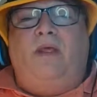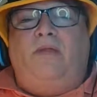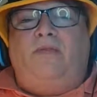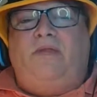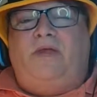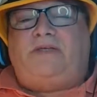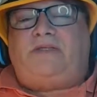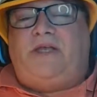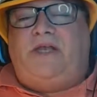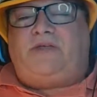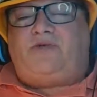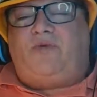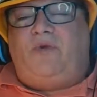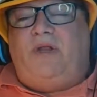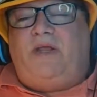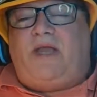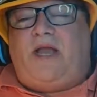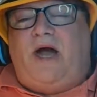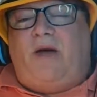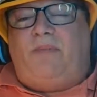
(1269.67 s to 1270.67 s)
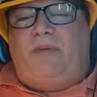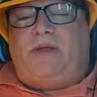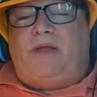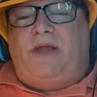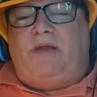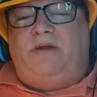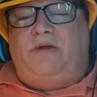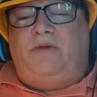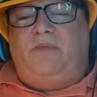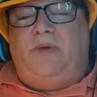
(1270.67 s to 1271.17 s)
They say it's really
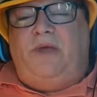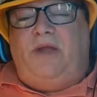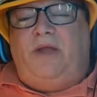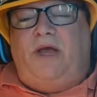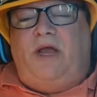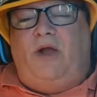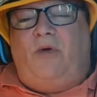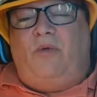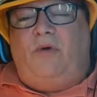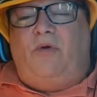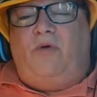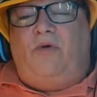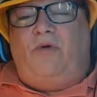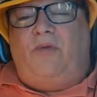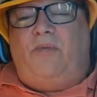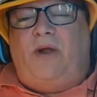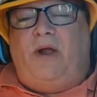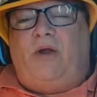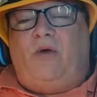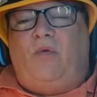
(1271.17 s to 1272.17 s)
complicated to be an Iowa quarterback.